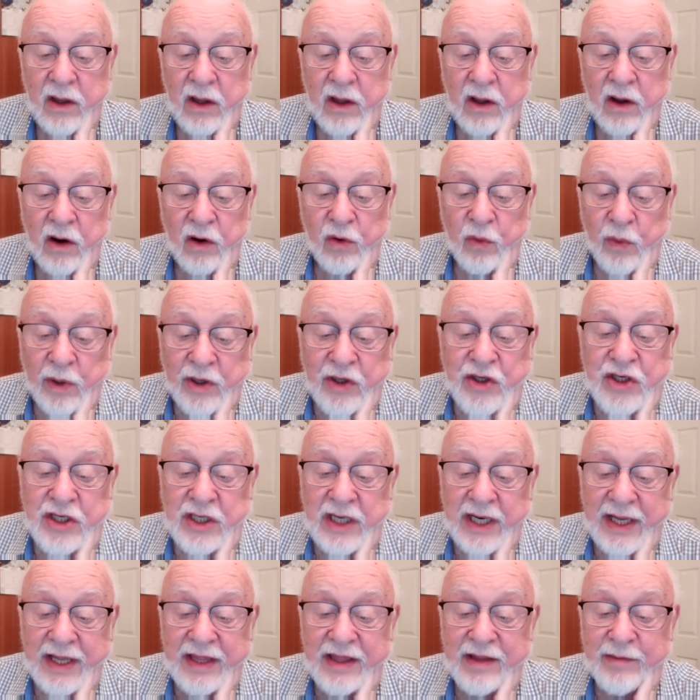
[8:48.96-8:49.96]

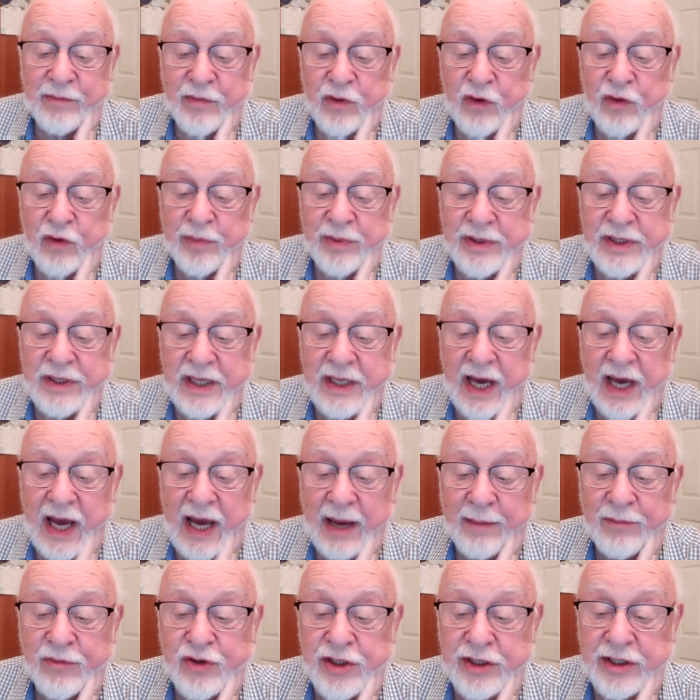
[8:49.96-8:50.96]
Originally, the movement
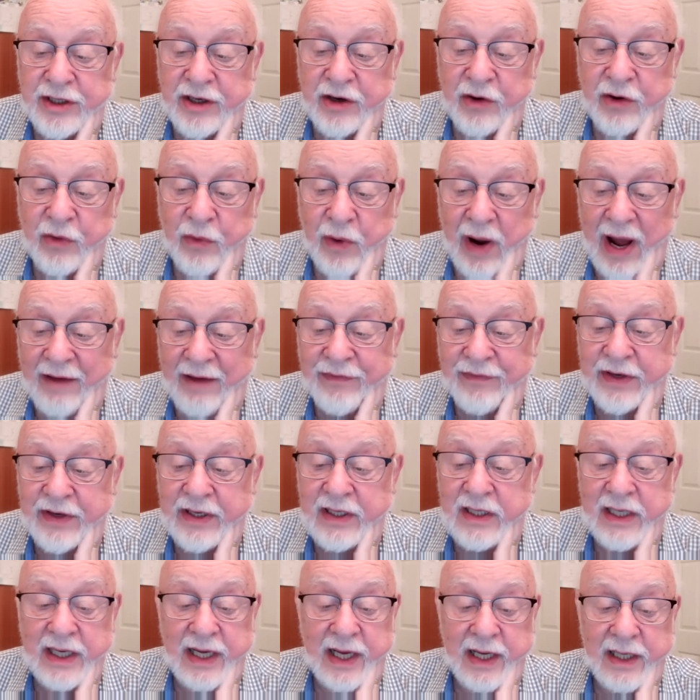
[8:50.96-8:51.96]
came
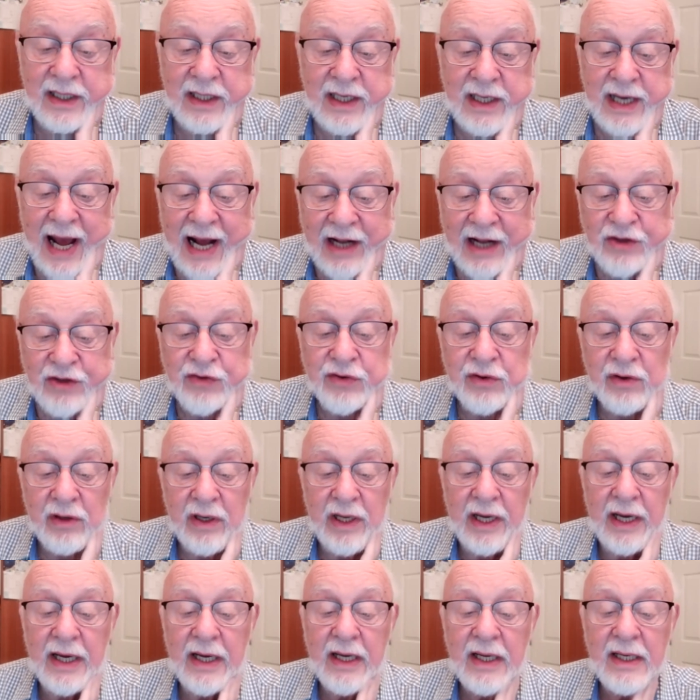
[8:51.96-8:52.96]
geographically and
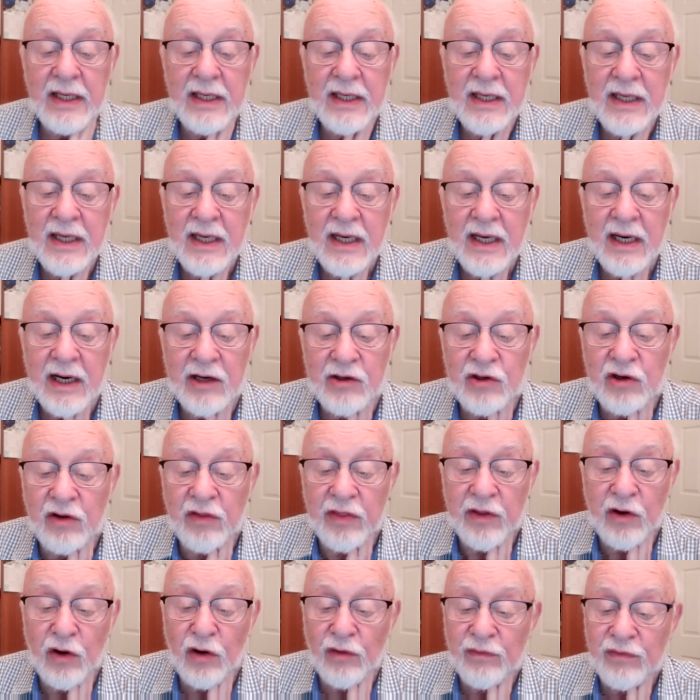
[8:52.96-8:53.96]
naturally under
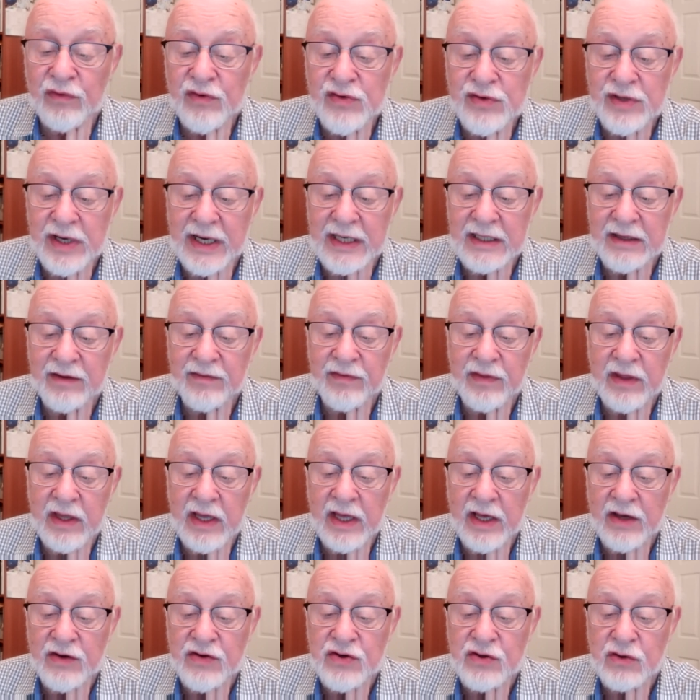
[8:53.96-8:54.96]
the oversight of
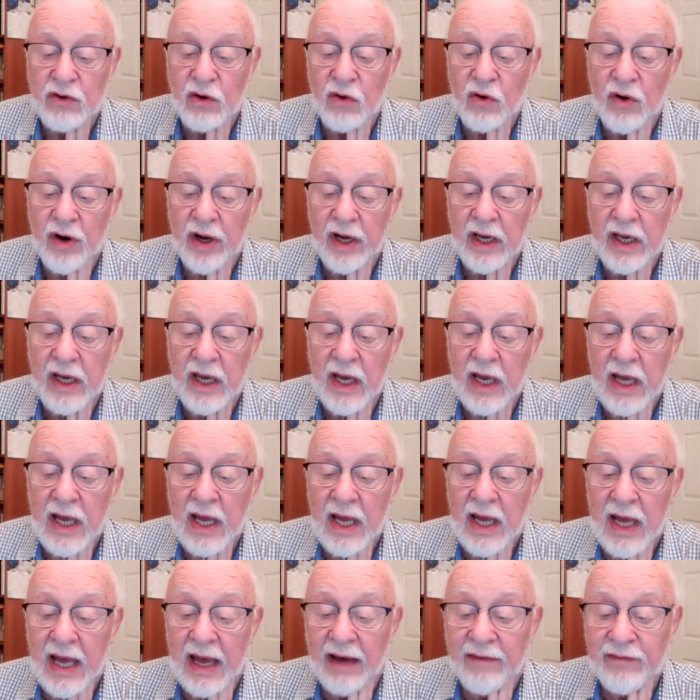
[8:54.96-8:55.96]
the historic
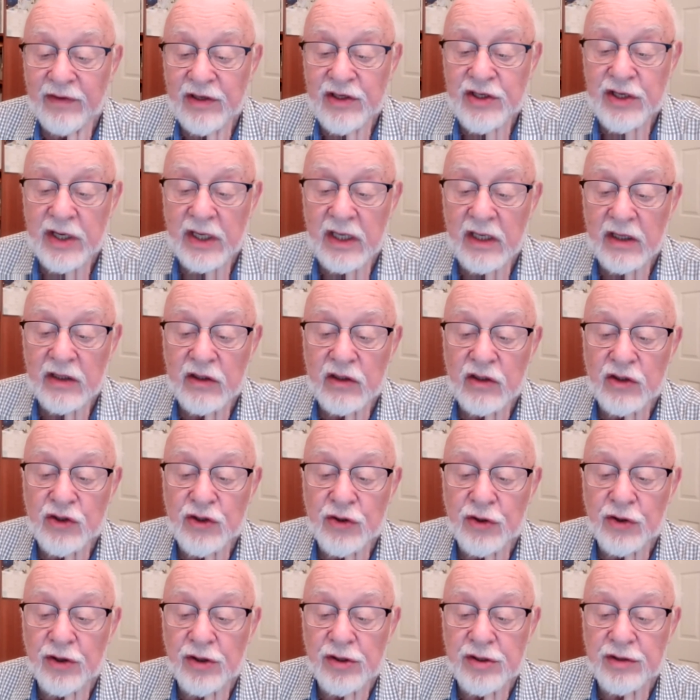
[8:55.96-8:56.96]
Evangelical
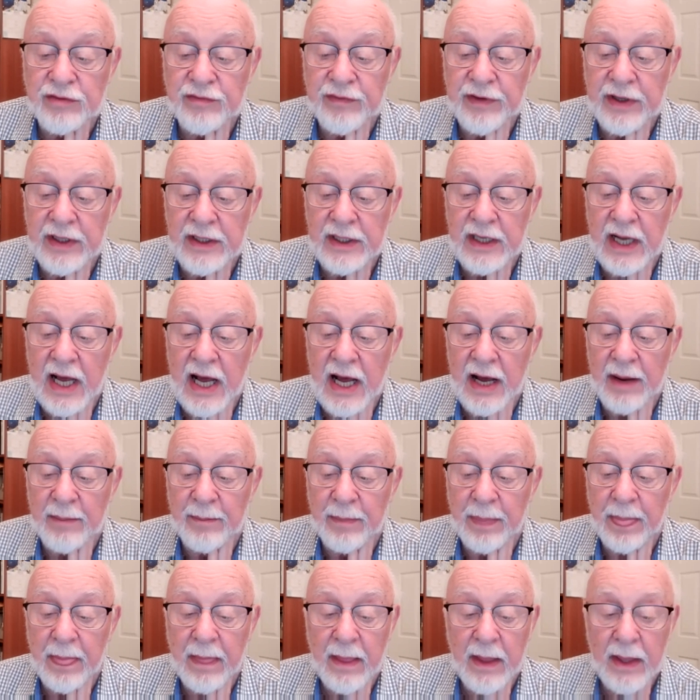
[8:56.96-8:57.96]
Church of Vietnam.
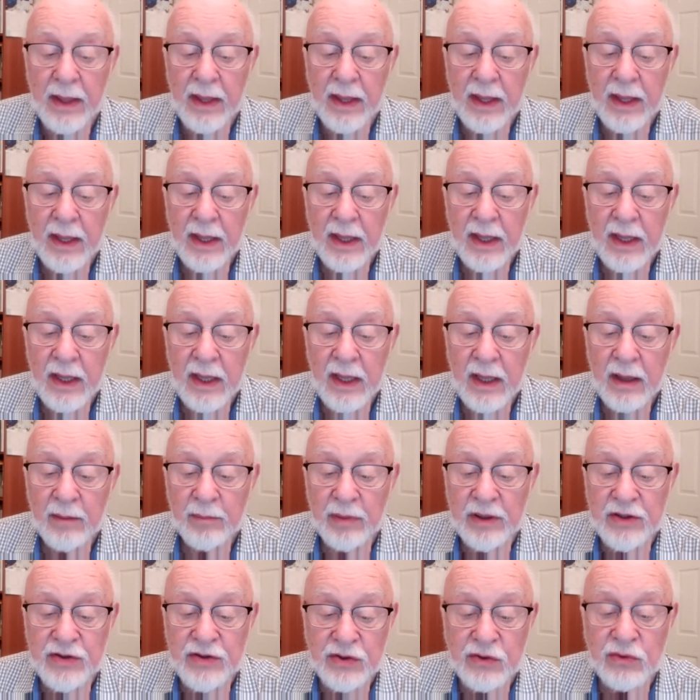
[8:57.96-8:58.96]

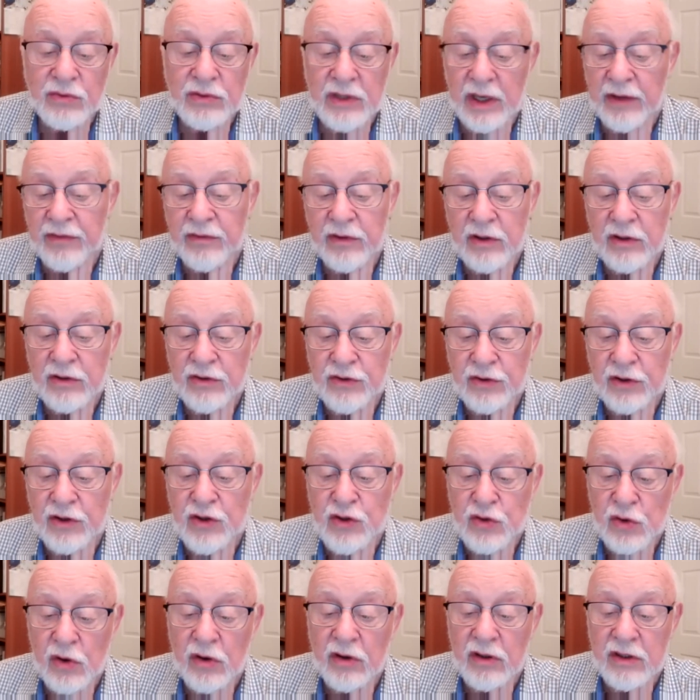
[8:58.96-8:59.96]
But soon other
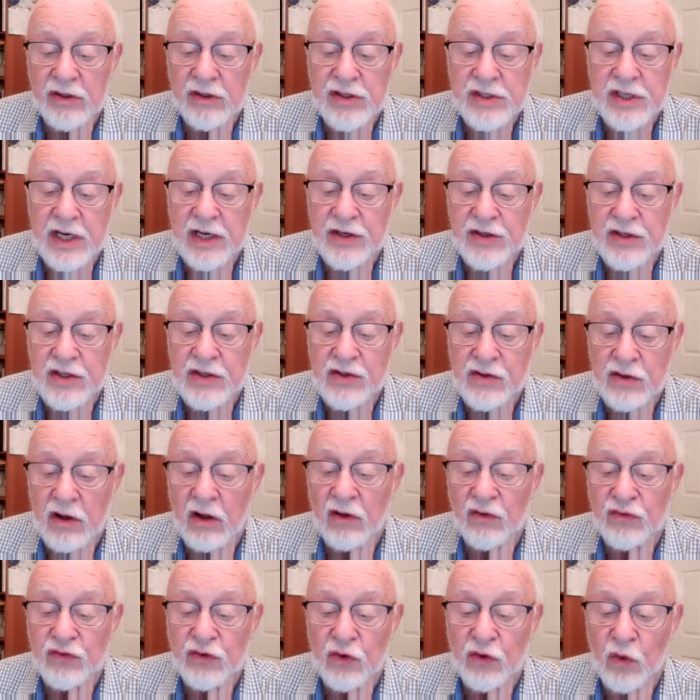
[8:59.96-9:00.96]
church organizations
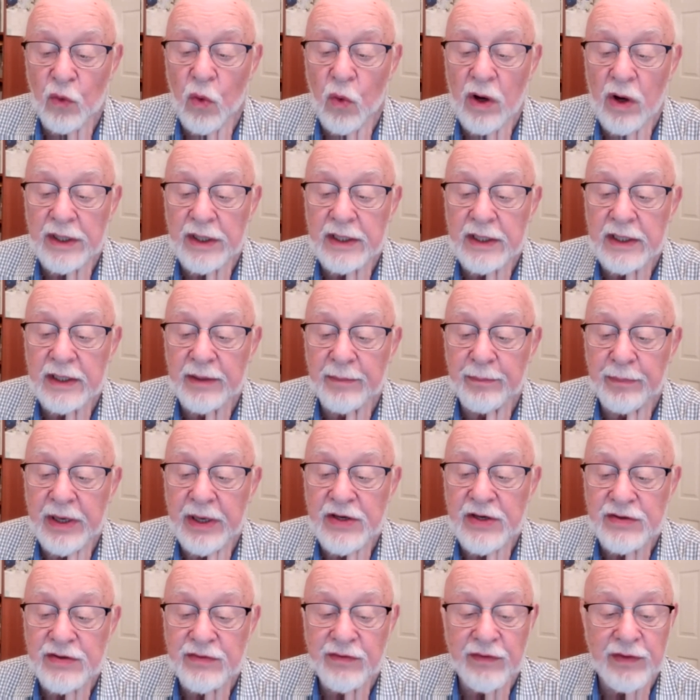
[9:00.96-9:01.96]
also wanted a
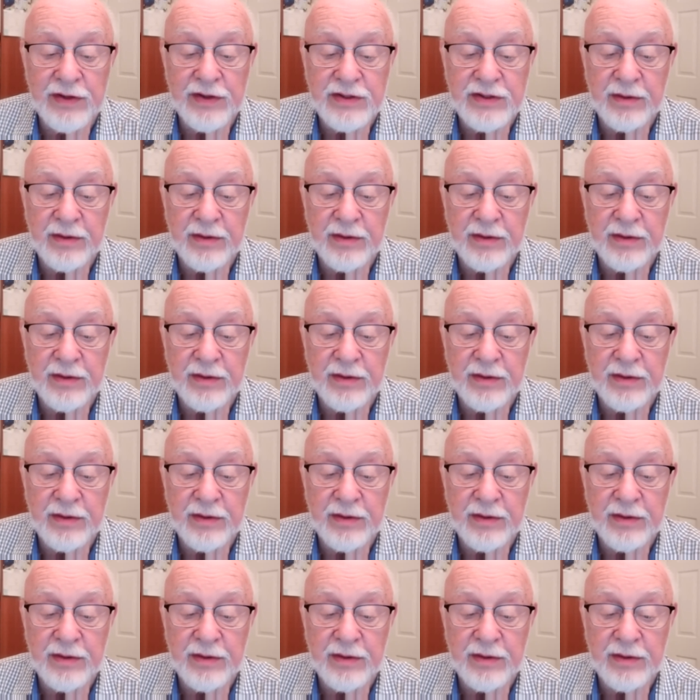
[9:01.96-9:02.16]
piece of this